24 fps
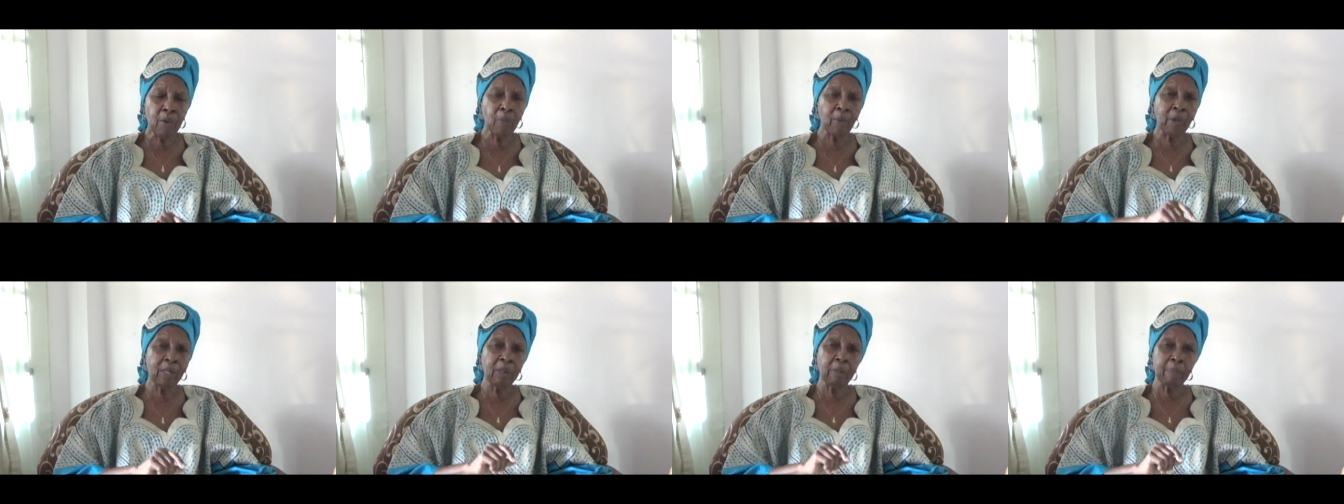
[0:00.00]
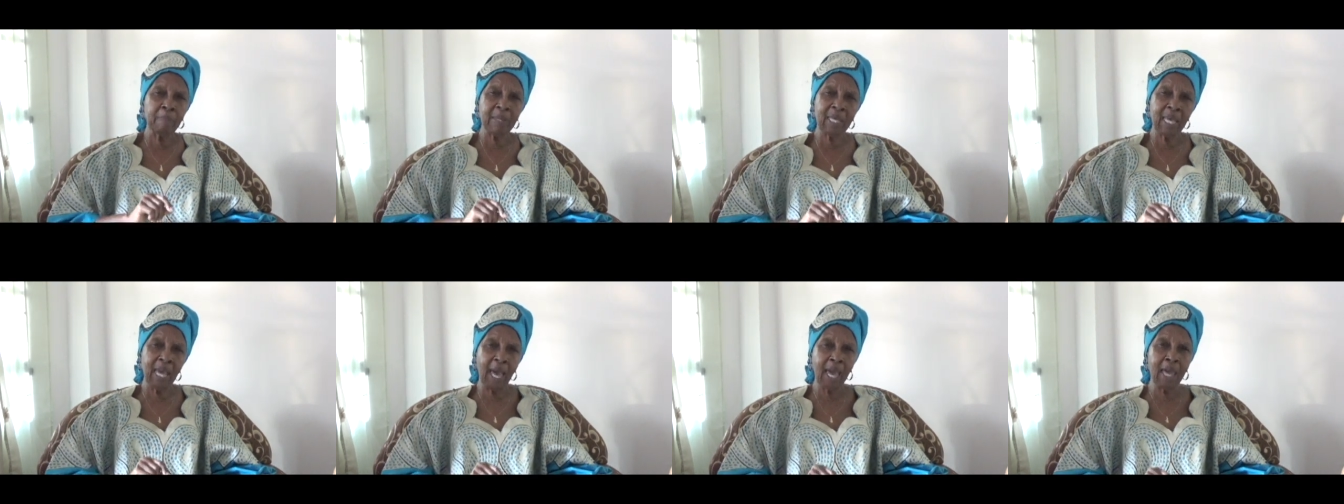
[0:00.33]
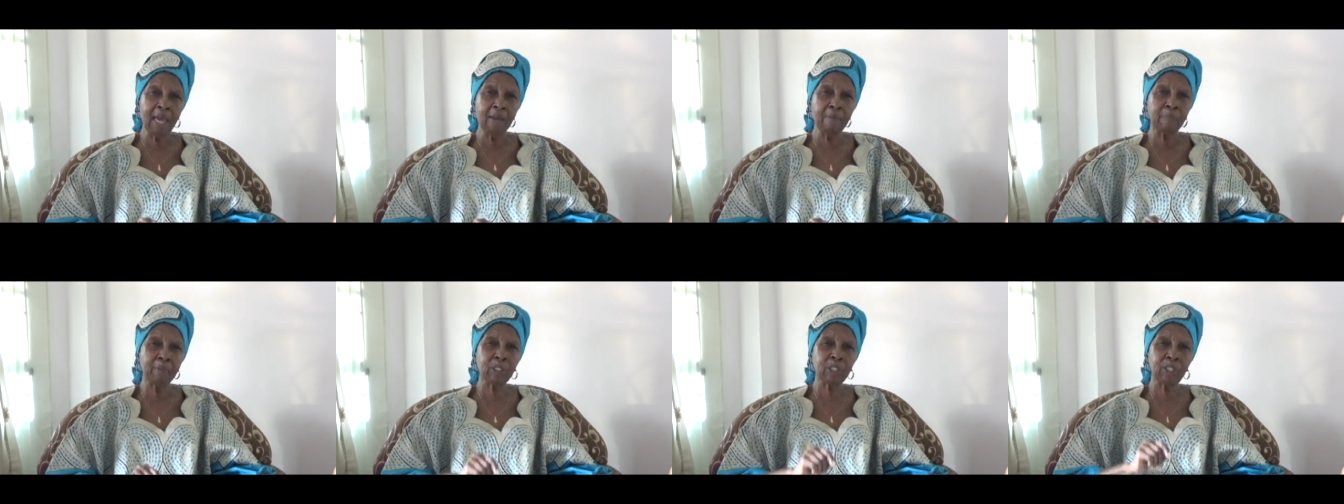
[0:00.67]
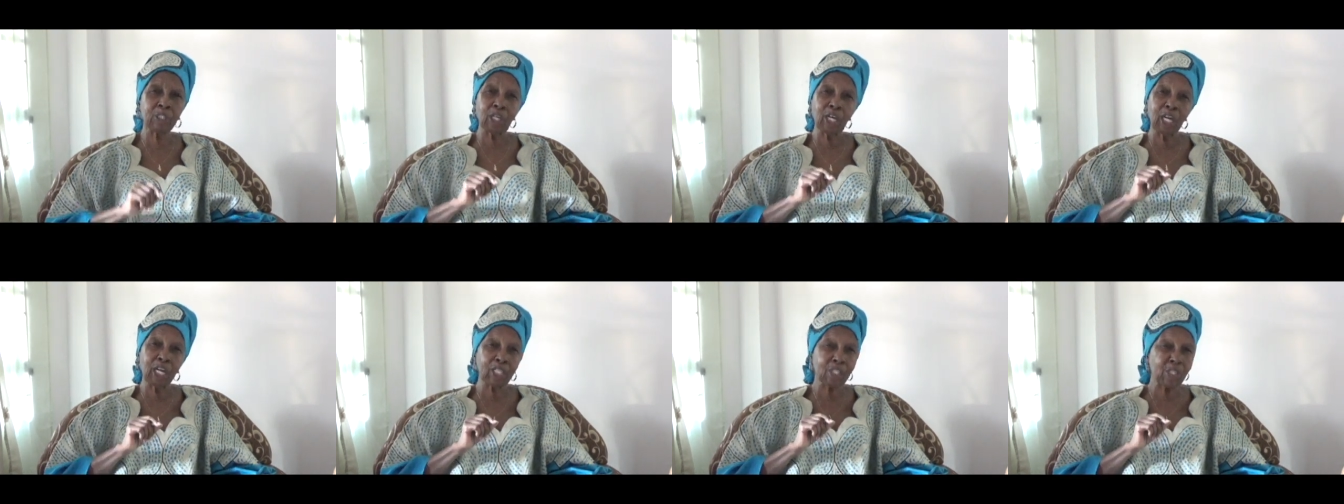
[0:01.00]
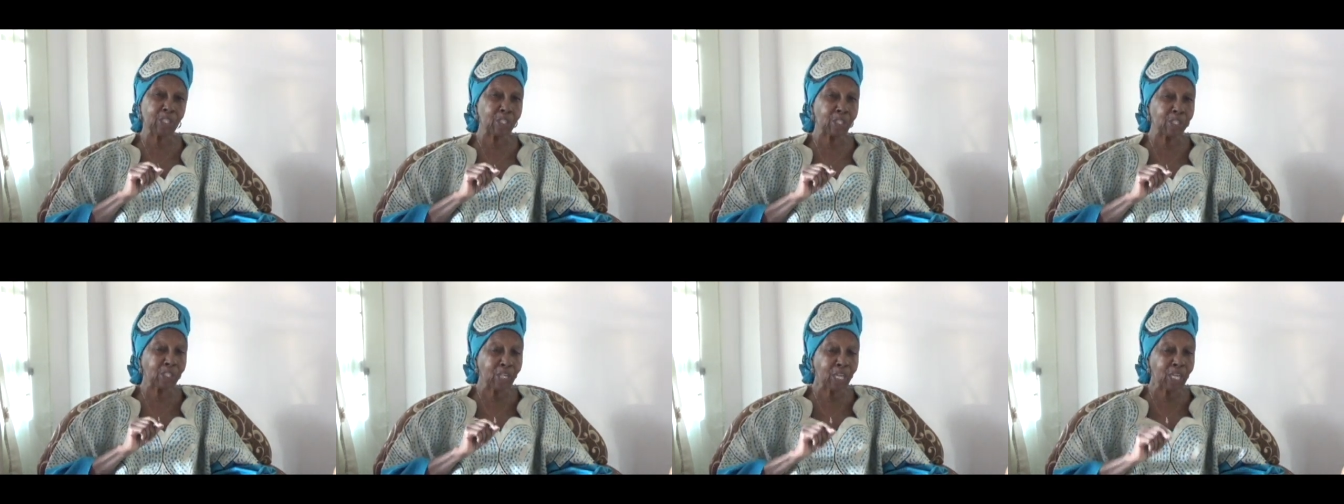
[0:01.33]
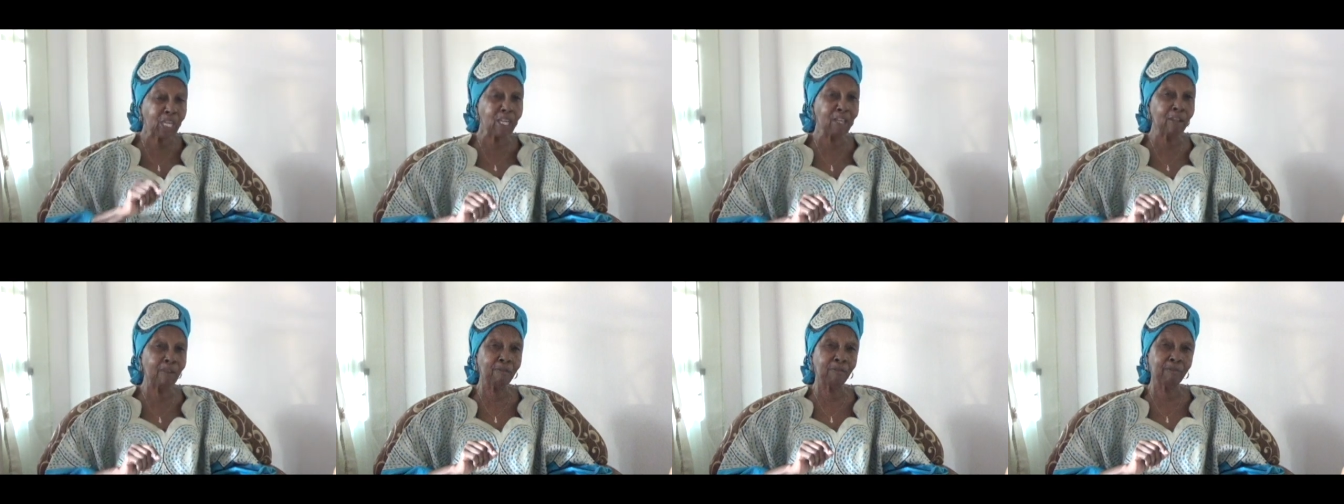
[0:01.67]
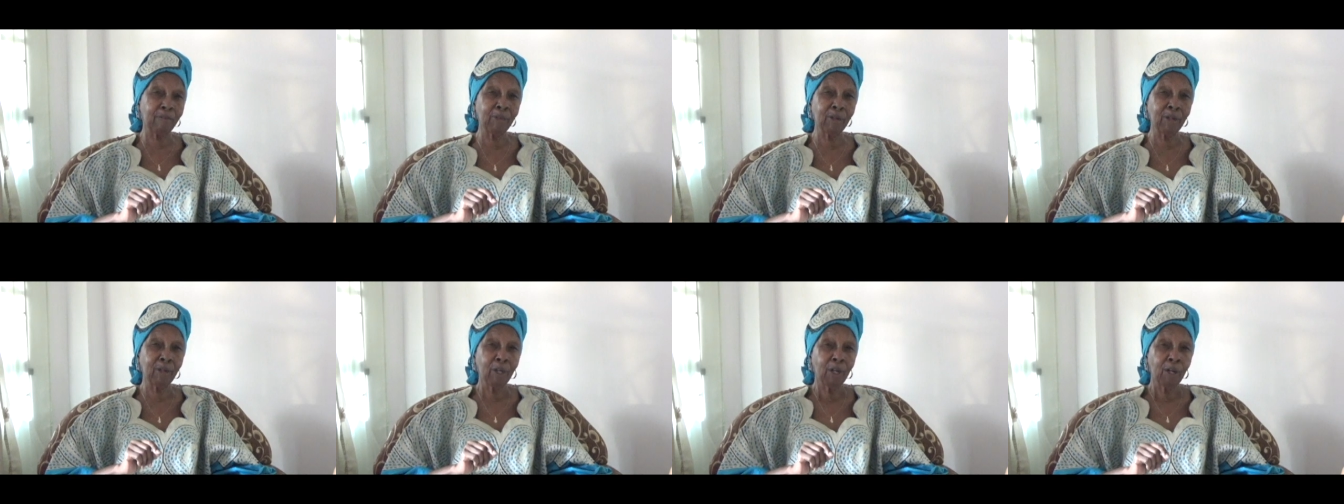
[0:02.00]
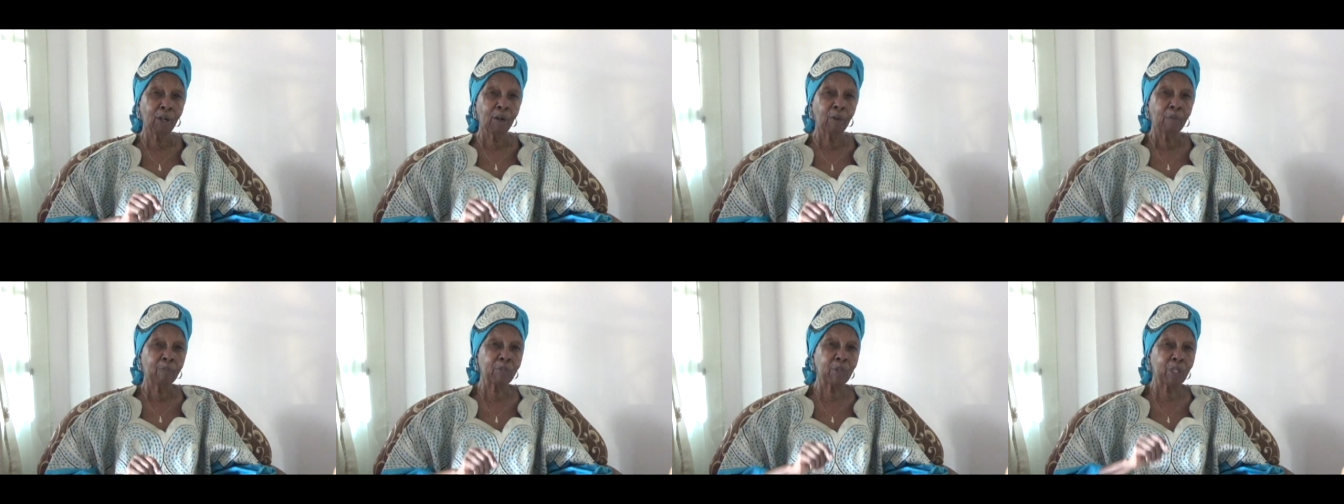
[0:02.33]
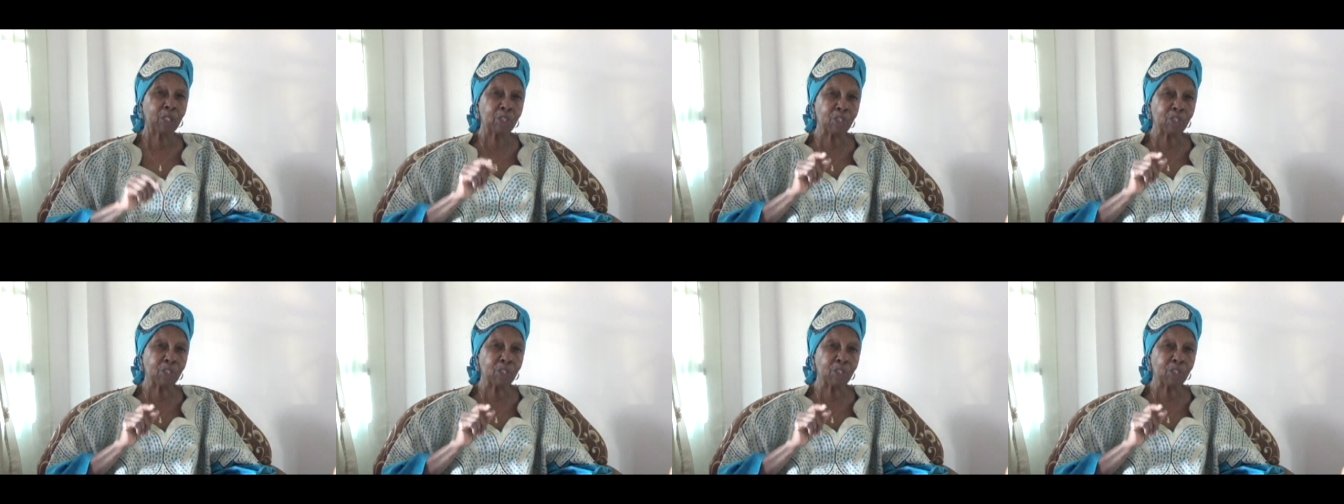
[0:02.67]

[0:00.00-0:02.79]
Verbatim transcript: we will be able to achieve